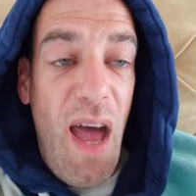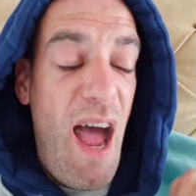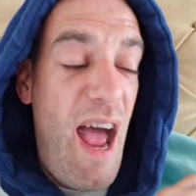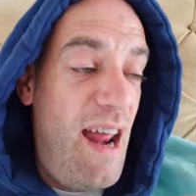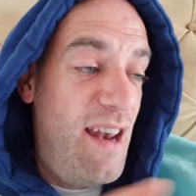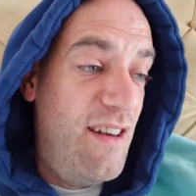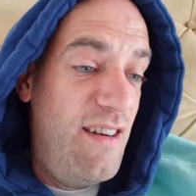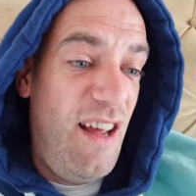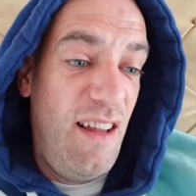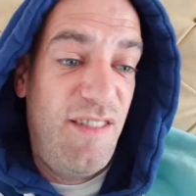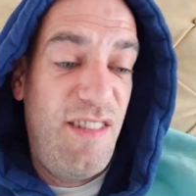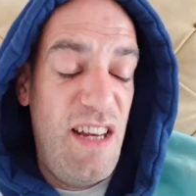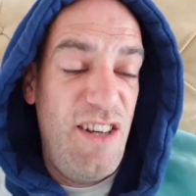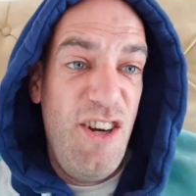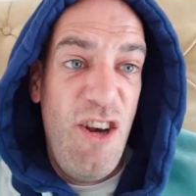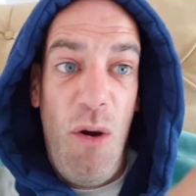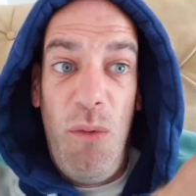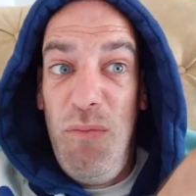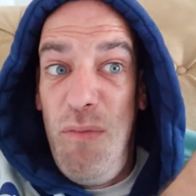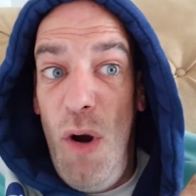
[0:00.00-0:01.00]
And I said,
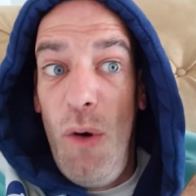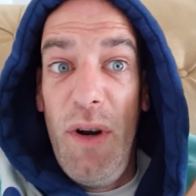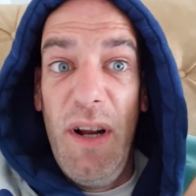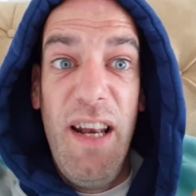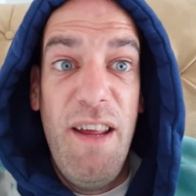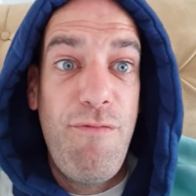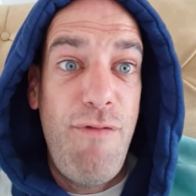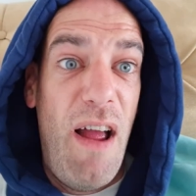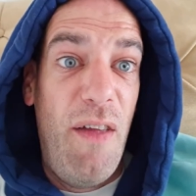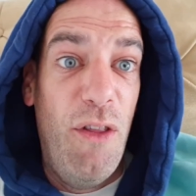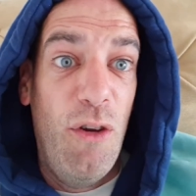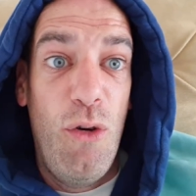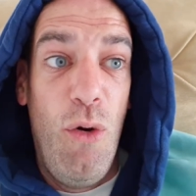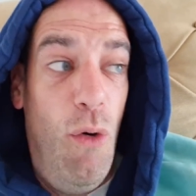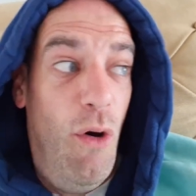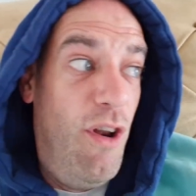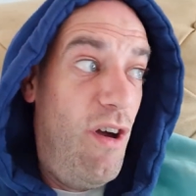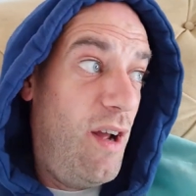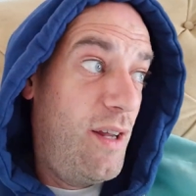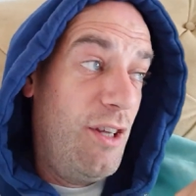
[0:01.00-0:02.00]
you know, only live around the
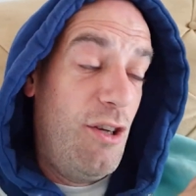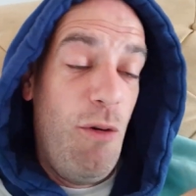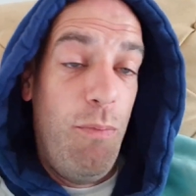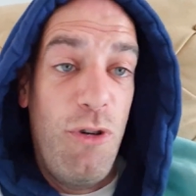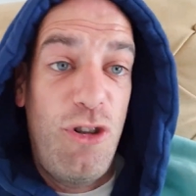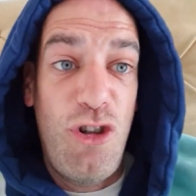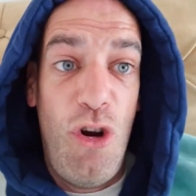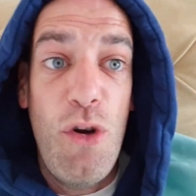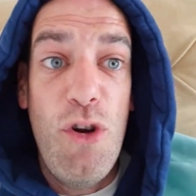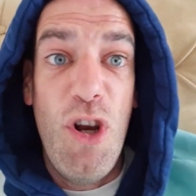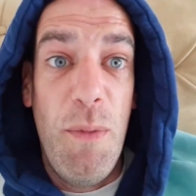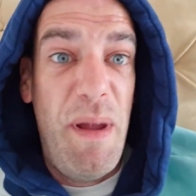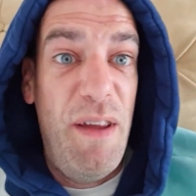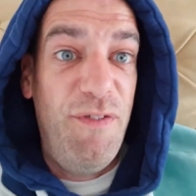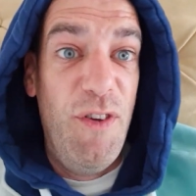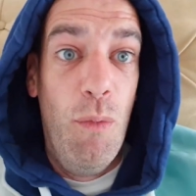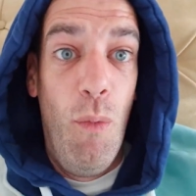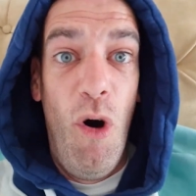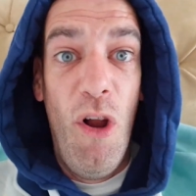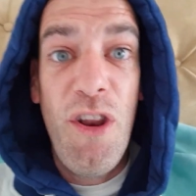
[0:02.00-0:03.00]
corner. I can come show you them if
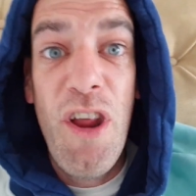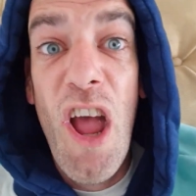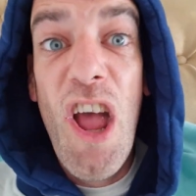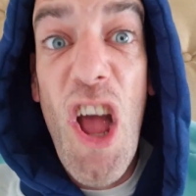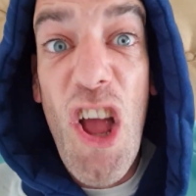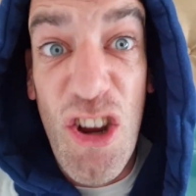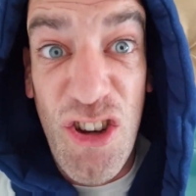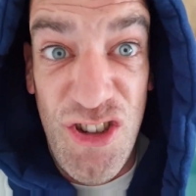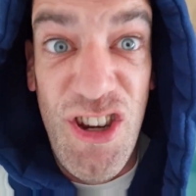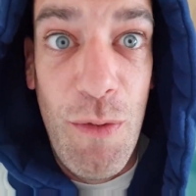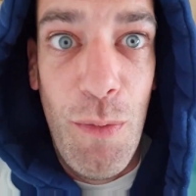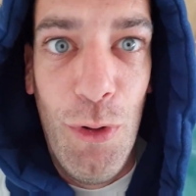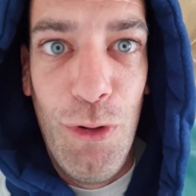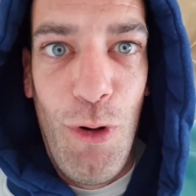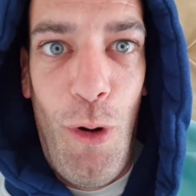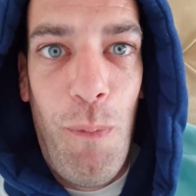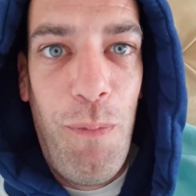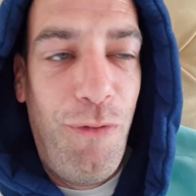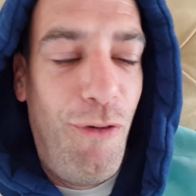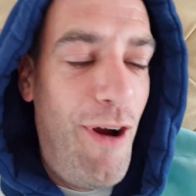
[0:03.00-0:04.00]
you want. She was
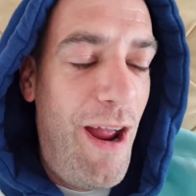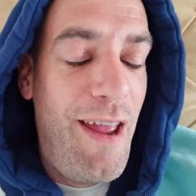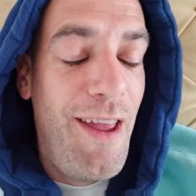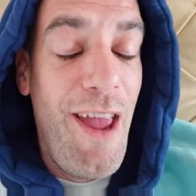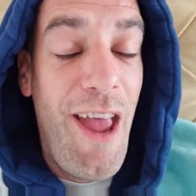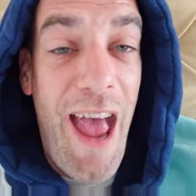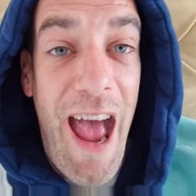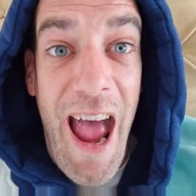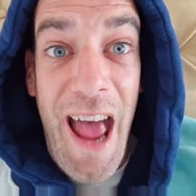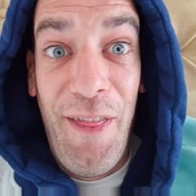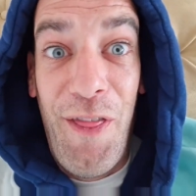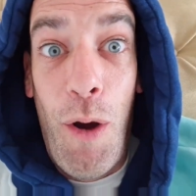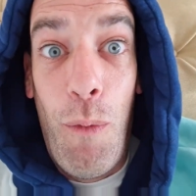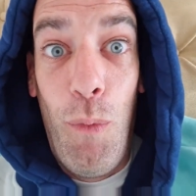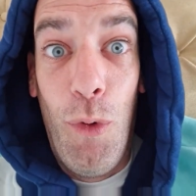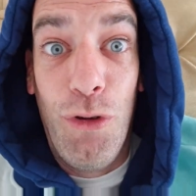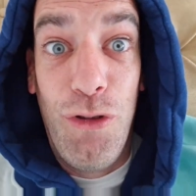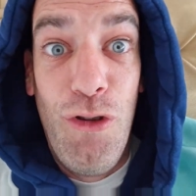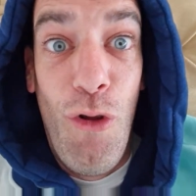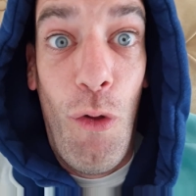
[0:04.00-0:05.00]
up for it. And that
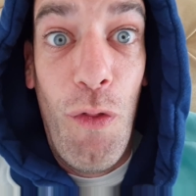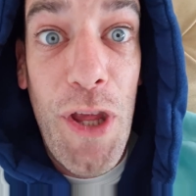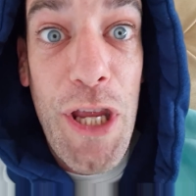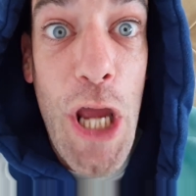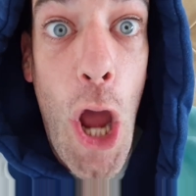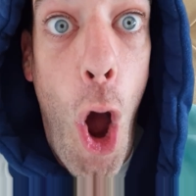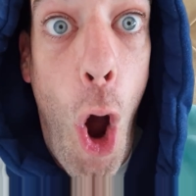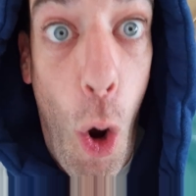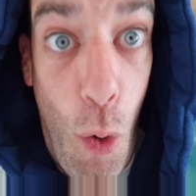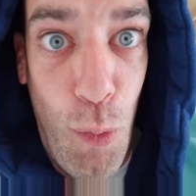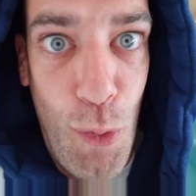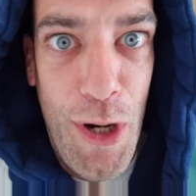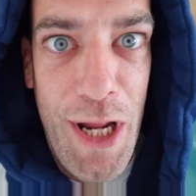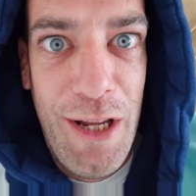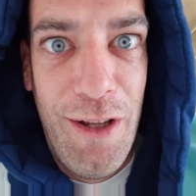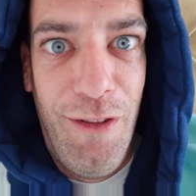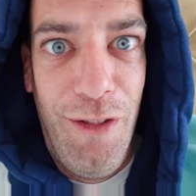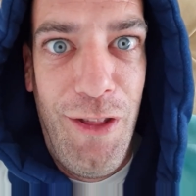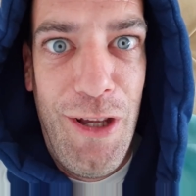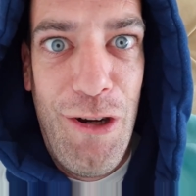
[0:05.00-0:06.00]
was not the only
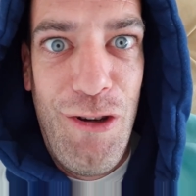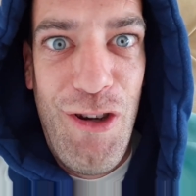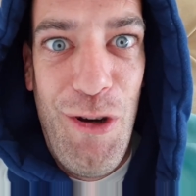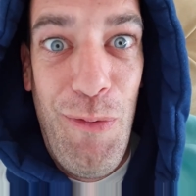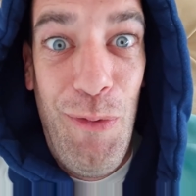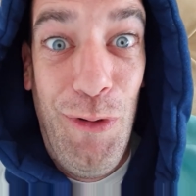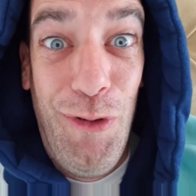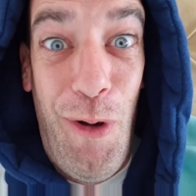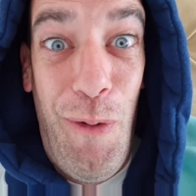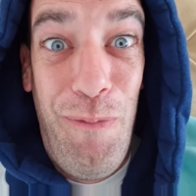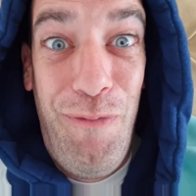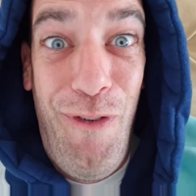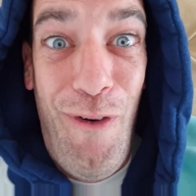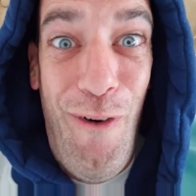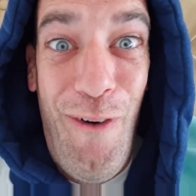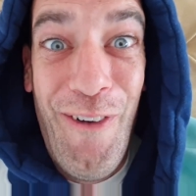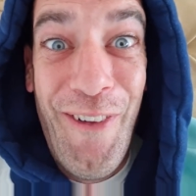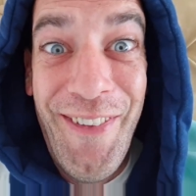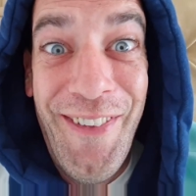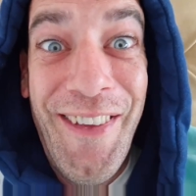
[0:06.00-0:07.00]
thing she was up
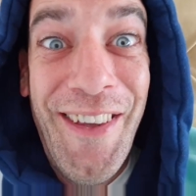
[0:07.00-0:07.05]
for.